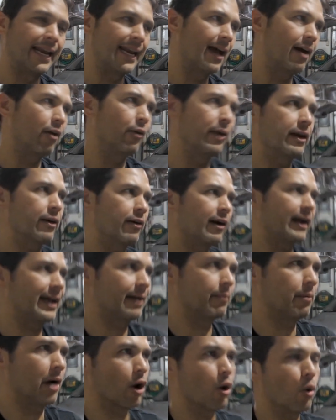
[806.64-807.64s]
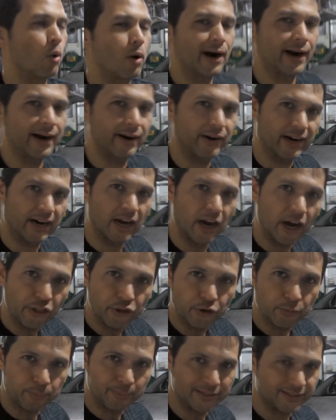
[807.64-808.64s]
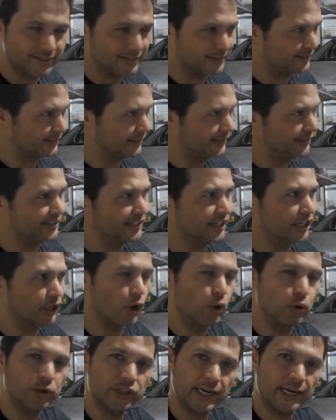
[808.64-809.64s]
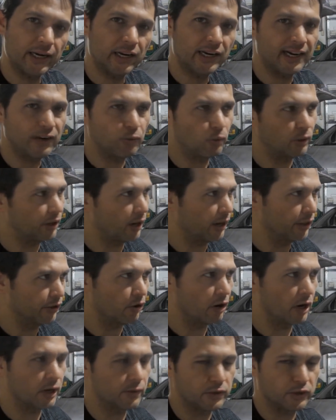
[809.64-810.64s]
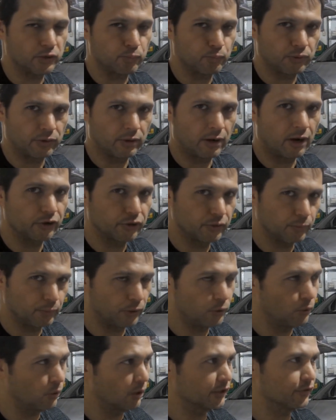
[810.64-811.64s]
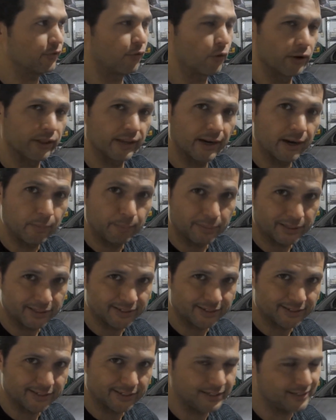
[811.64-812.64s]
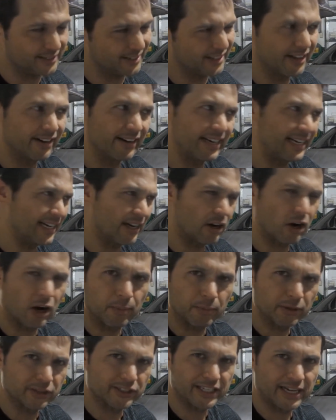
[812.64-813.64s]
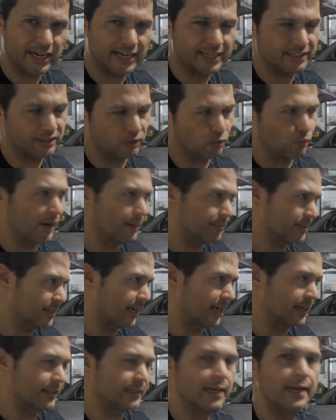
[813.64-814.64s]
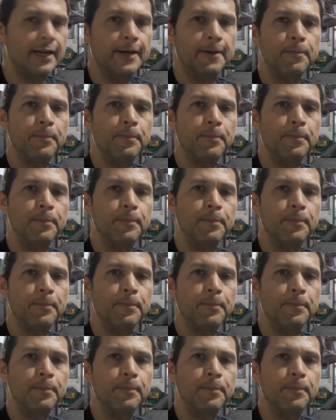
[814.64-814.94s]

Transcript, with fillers: And now here I am acquiring other businesses, negotiating with other entrepreneurs for their businesses and their e-commerce sites and websites,